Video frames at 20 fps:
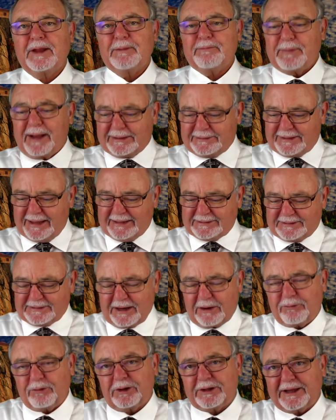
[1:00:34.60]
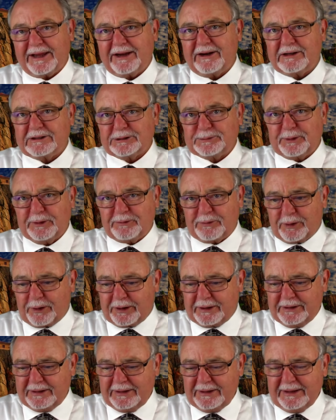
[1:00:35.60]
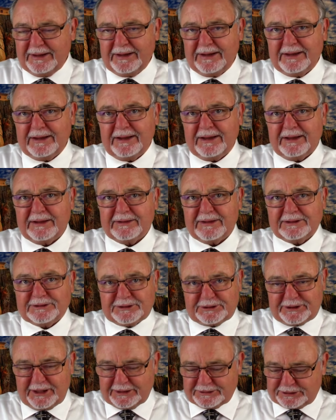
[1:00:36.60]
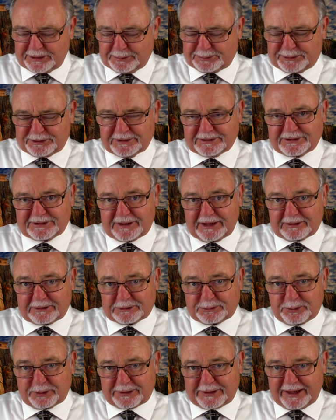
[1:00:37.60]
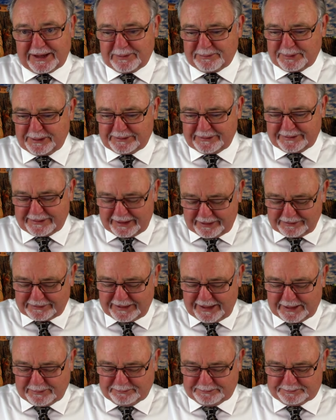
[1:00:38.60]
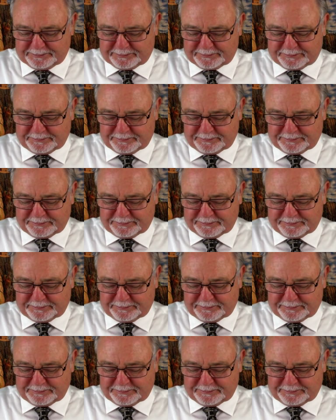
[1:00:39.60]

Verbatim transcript: It might take several years before the Egyptians and others will come, but they'll come.